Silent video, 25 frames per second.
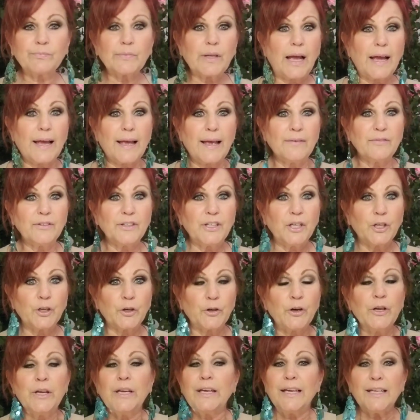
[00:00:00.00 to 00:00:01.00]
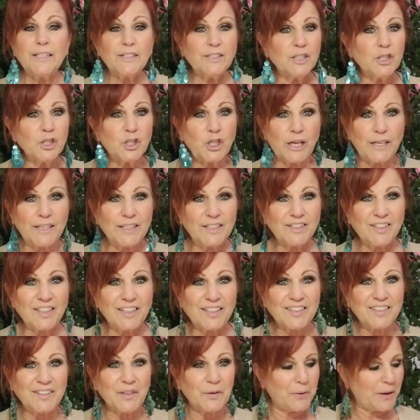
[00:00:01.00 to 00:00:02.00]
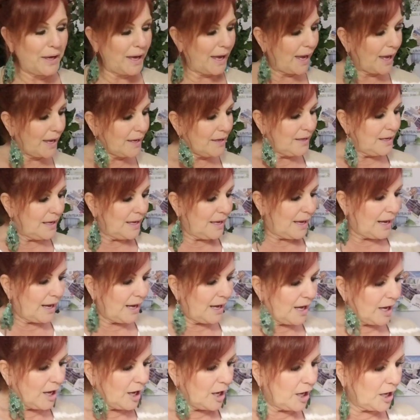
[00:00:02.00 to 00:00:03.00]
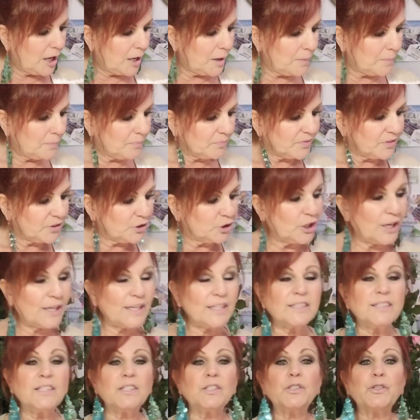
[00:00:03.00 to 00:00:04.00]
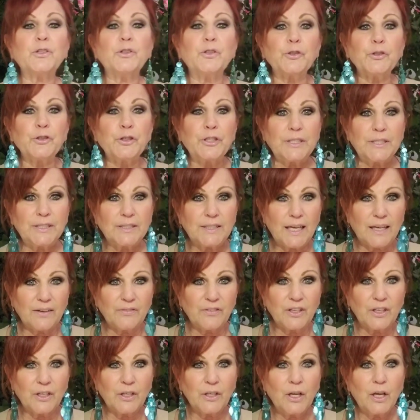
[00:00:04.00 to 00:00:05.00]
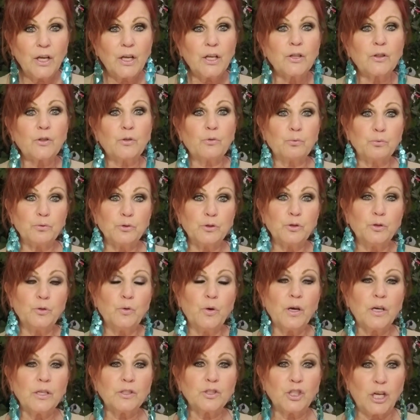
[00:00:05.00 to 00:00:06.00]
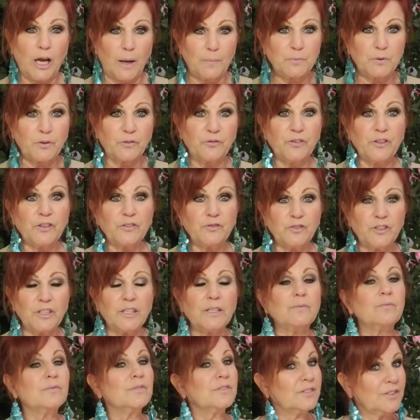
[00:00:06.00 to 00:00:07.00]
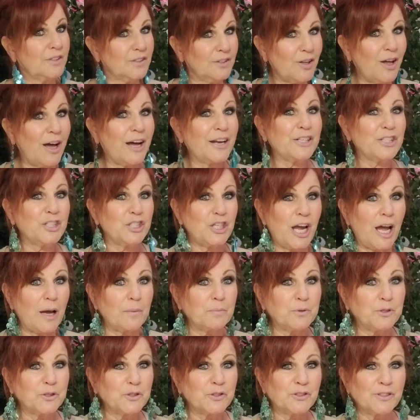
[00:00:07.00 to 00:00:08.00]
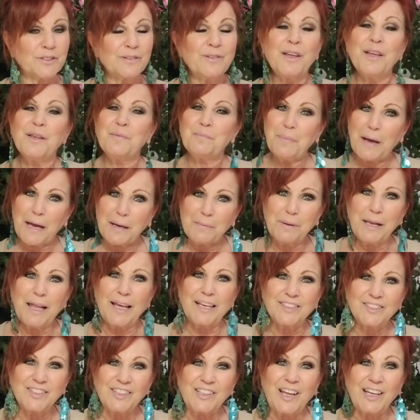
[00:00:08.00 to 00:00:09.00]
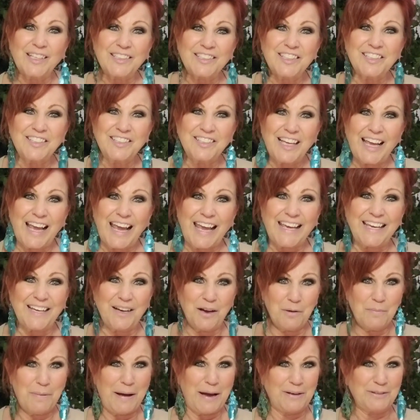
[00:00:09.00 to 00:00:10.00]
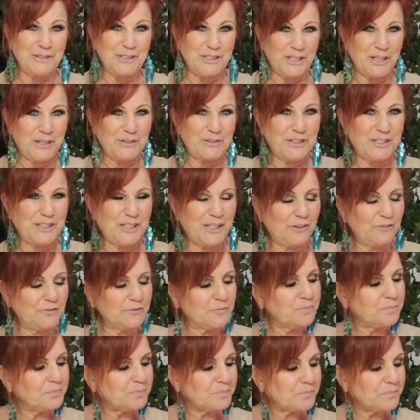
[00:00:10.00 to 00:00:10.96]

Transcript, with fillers: I have it here, it's in Genesis, okay? Um, Genesis 37 through chapter 50. It's a lot of chapters. Bible has a lot to say about Joseph.